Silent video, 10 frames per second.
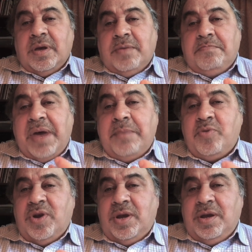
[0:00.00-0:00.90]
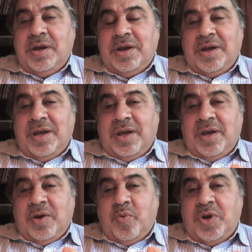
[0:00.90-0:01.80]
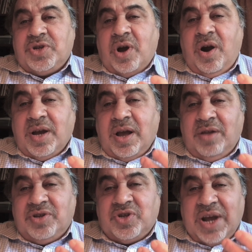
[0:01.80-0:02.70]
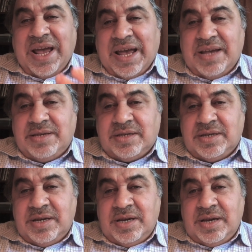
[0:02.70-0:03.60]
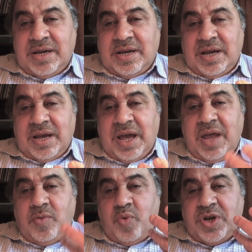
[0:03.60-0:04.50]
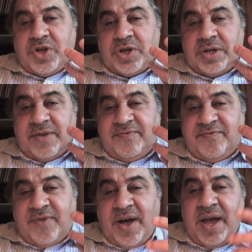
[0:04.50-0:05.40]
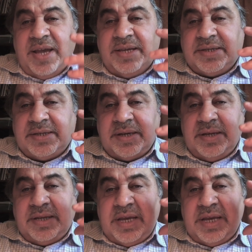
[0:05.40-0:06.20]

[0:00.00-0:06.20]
memory which our culture has and which defines the